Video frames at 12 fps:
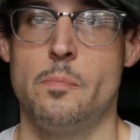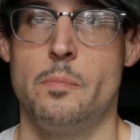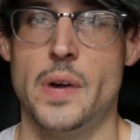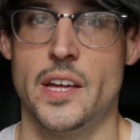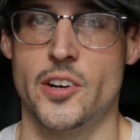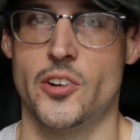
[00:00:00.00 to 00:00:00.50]

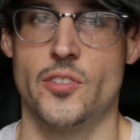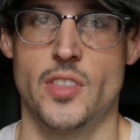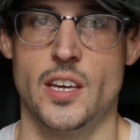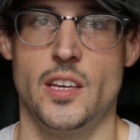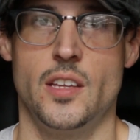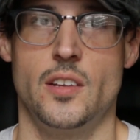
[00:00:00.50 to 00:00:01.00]
better
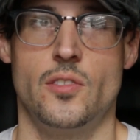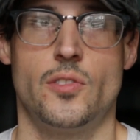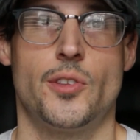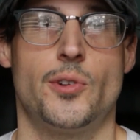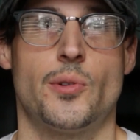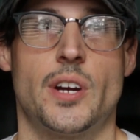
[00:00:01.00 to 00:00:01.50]
than
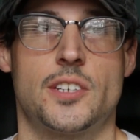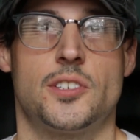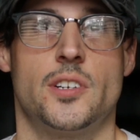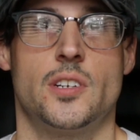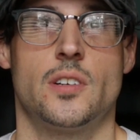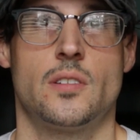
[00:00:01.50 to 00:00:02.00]
the
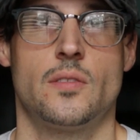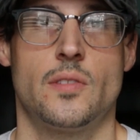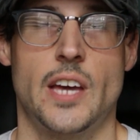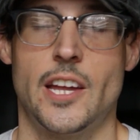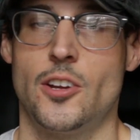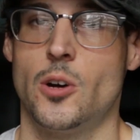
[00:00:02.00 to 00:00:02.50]
director
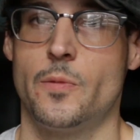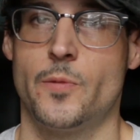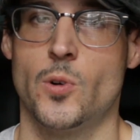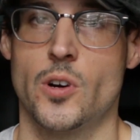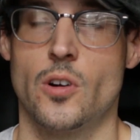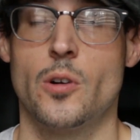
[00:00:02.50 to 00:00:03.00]
had hoped
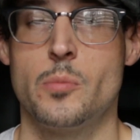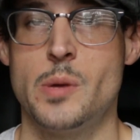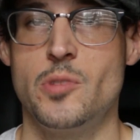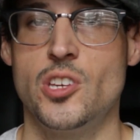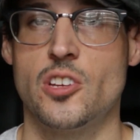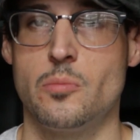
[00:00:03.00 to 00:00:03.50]
for, or
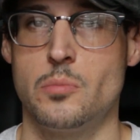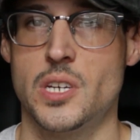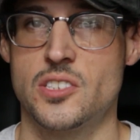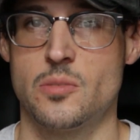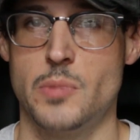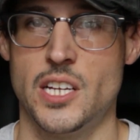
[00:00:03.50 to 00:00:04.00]
maybe you can
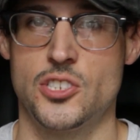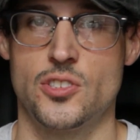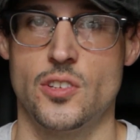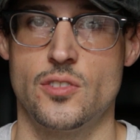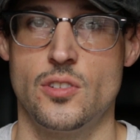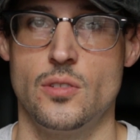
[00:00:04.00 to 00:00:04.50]
mix match
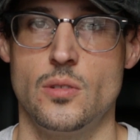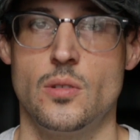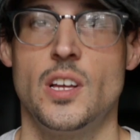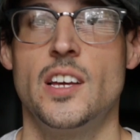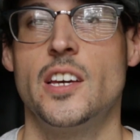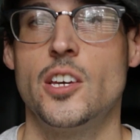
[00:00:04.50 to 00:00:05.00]
the two.
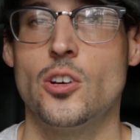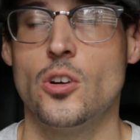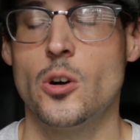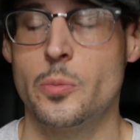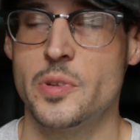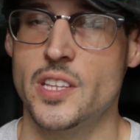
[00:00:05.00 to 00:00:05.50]

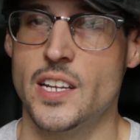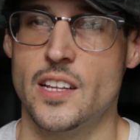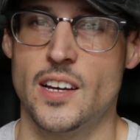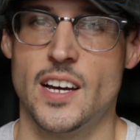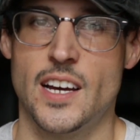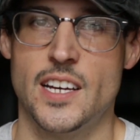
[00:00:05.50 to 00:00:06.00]
It'll open the
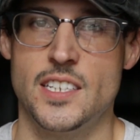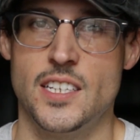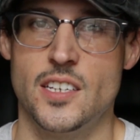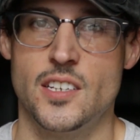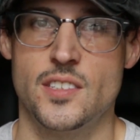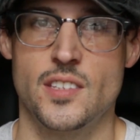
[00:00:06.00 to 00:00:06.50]

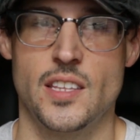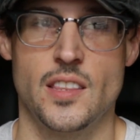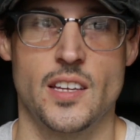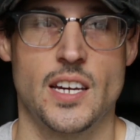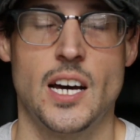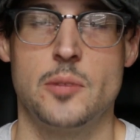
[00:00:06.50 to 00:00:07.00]
ideas and
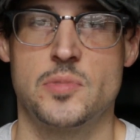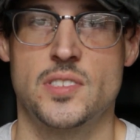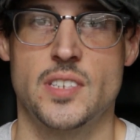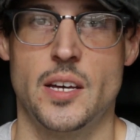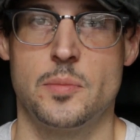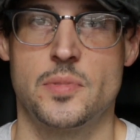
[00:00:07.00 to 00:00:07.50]
the
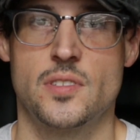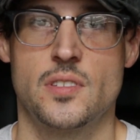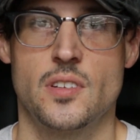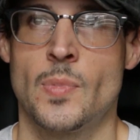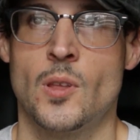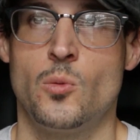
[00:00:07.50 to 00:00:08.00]
concepts
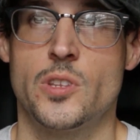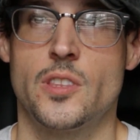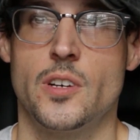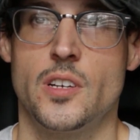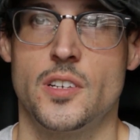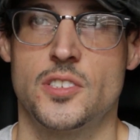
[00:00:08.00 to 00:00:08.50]
with
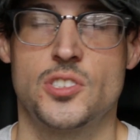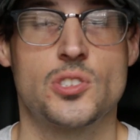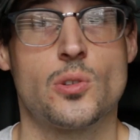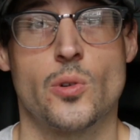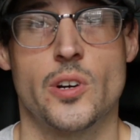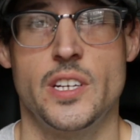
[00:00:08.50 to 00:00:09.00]
the
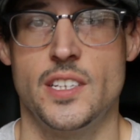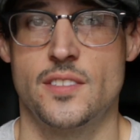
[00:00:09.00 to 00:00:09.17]
story